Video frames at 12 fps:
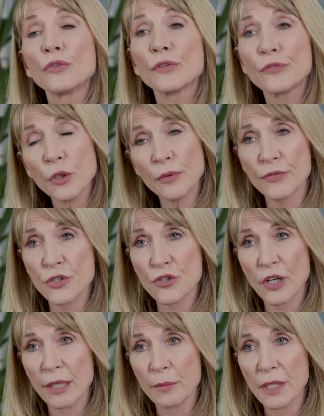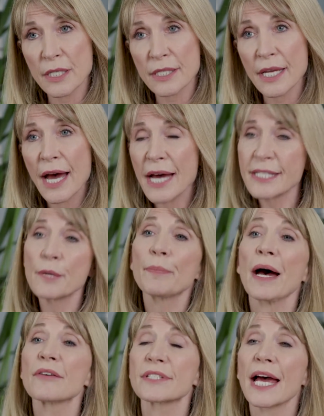review of the treatment at
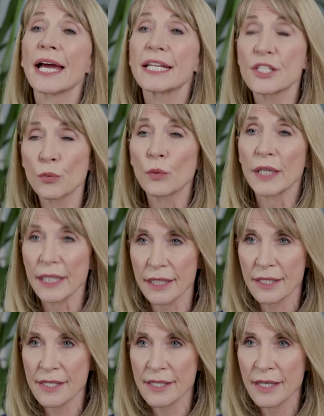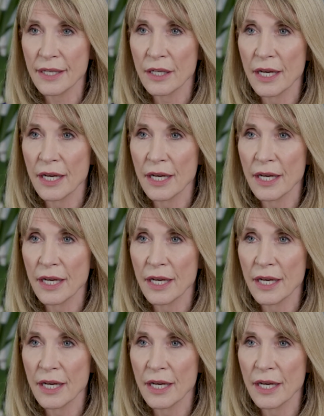about 8 weeks.